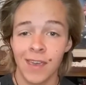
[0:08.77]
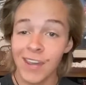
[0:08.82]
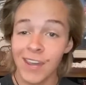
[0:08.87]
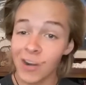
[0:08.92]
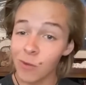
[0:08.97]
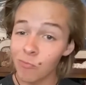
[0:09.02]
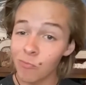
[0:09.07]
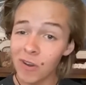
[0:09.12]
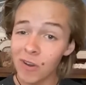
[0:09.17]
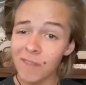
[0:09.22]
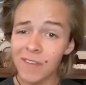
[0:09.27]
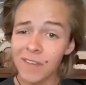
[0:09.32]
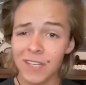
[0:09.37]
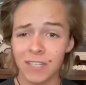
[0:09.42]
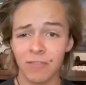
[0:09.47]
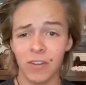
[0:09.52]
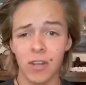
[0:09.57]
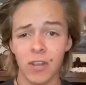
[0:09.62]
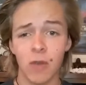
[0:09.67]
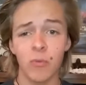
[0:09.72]
In our
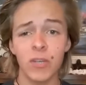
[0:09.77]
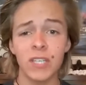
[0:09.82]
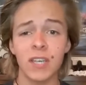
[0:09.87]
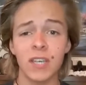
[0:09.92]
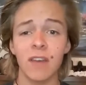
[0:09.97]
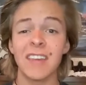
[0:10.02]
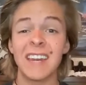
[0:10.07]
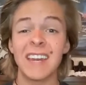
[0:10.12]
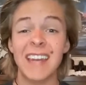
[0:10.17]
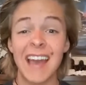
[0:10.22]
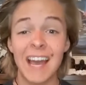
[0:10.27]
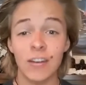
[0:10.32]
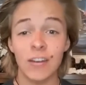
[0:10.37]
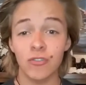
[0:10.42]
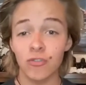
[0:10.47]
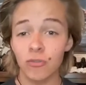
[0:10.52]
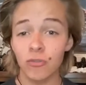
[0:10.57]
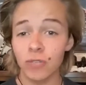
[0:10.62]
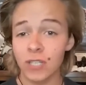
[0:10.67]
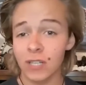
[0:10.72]
previous video, we saw that
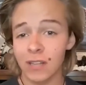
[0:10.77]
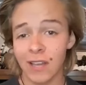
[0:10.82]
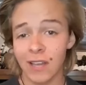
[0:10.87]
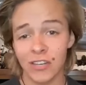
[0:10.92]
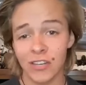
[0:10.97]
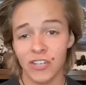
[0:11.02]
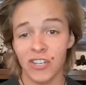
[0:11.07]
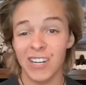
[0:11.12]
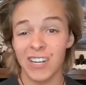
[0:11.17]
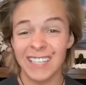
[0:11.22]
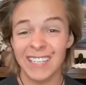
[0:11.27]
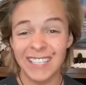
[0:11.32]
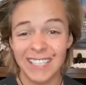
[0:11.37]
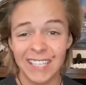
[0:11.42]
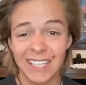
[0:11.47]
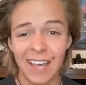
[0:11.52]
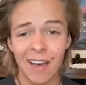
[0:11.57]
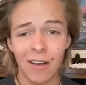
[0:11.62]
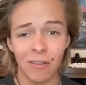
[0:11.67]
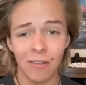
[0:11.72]
natural selection
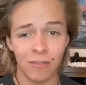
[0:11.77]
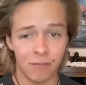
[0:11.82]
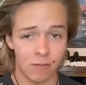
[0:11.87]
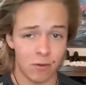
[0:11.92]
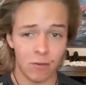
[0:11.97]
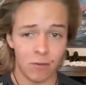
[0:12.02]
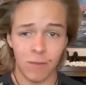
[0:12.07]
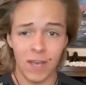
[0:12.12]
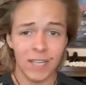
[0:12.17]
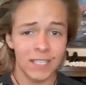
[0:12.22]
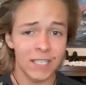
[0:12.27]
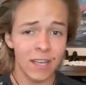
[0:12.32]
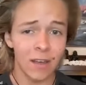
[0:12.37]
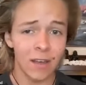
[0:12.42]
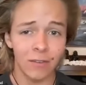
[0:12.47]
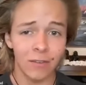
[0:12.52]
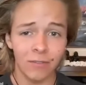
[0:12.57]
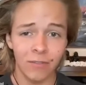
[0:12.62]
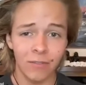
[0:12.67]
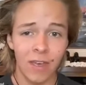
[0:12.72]
itself, all by
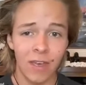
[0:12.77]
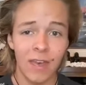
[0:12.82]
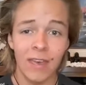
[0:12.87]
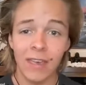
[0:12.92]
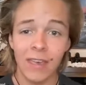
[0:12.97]
itself,